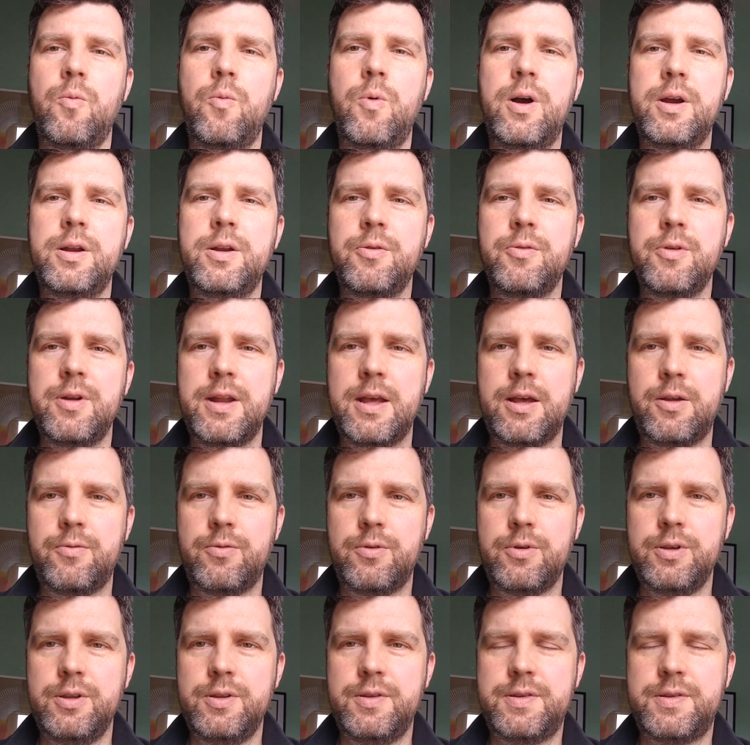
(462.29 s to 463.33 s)
Wagner and
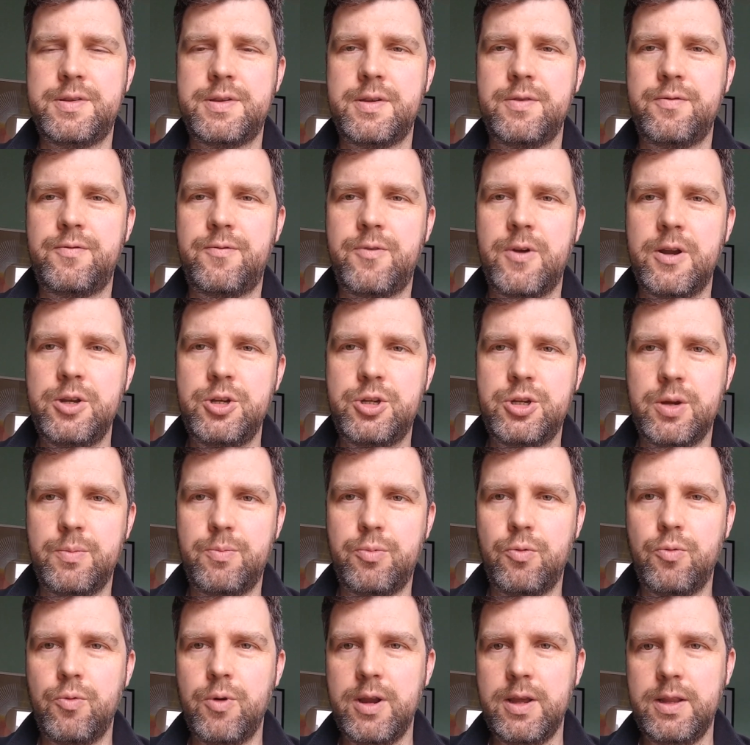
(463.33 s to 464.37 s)
Ellroy's
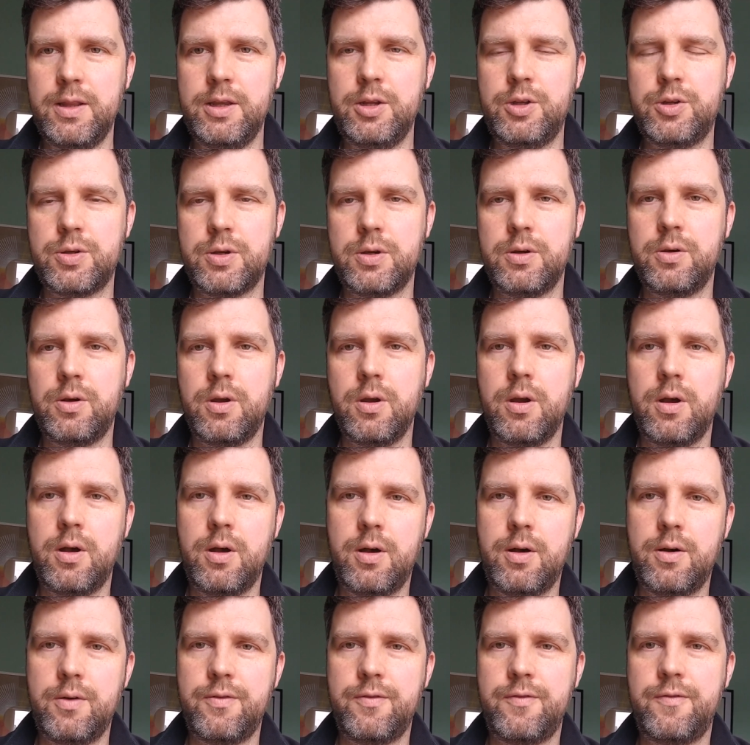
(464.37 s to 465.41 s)
friendship really took
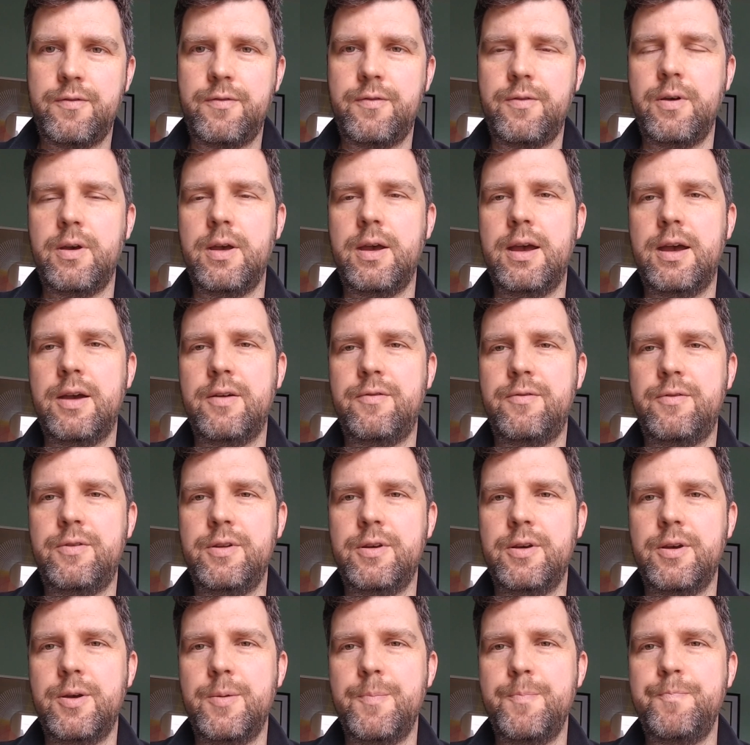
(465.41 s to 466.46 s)
off
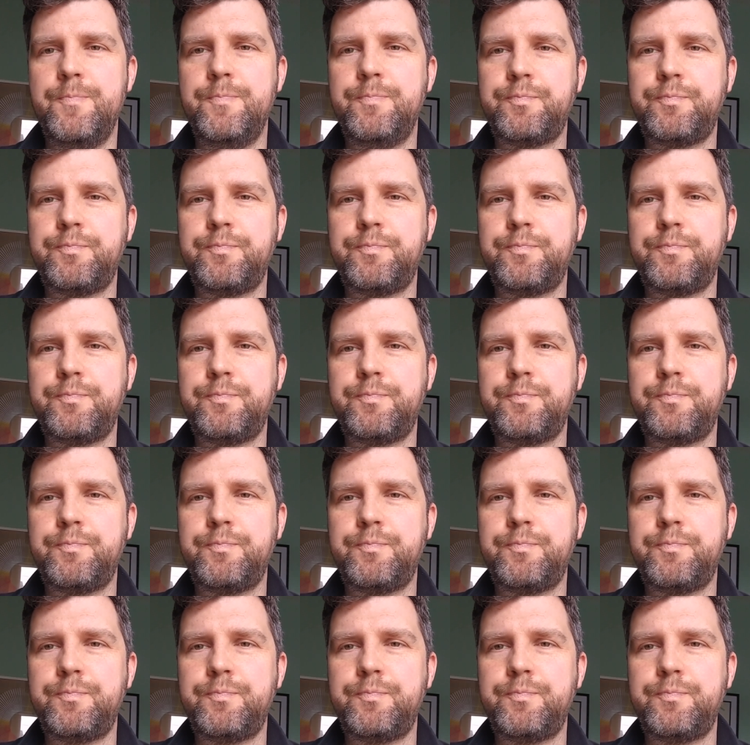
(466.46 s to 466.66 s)
after